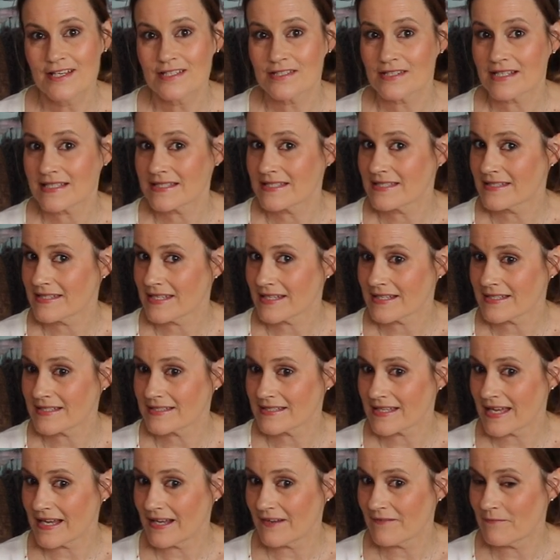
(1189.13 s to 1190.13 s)
So that's
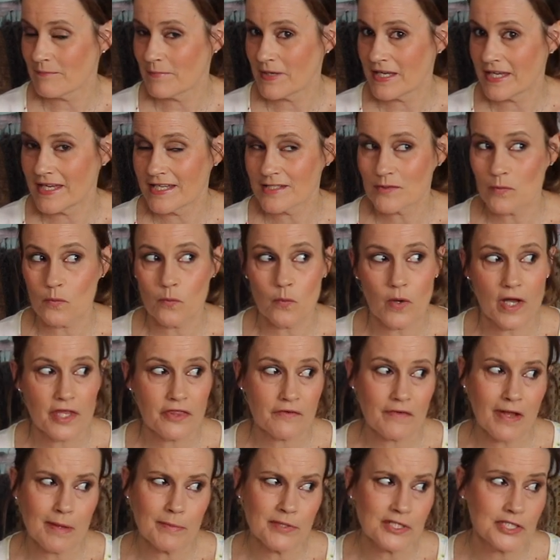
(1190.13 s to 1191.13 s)
six I've made.
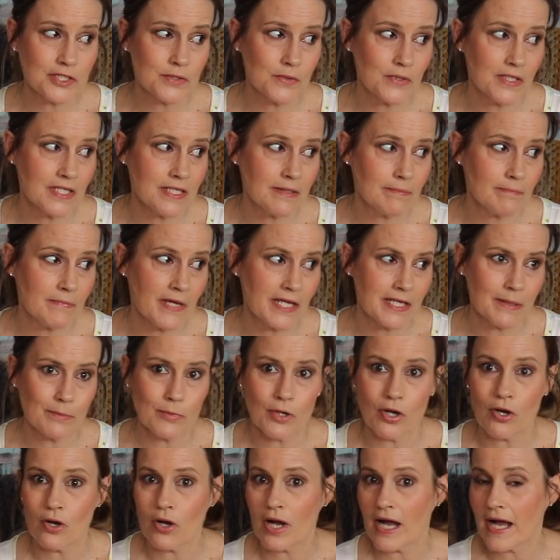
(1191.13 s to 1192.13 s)
Whether I'll be doing many
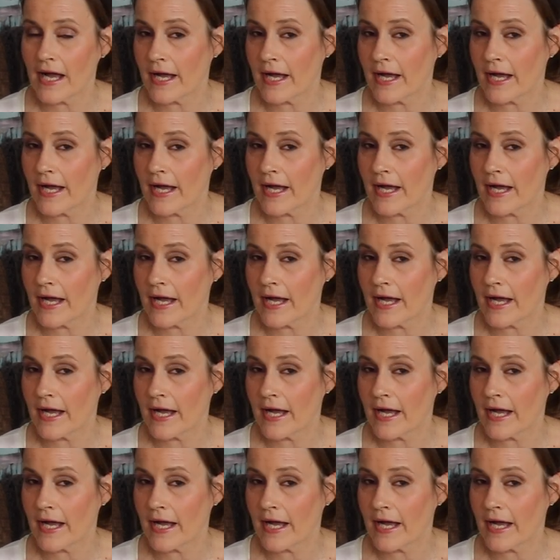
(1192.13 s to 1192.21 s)
more,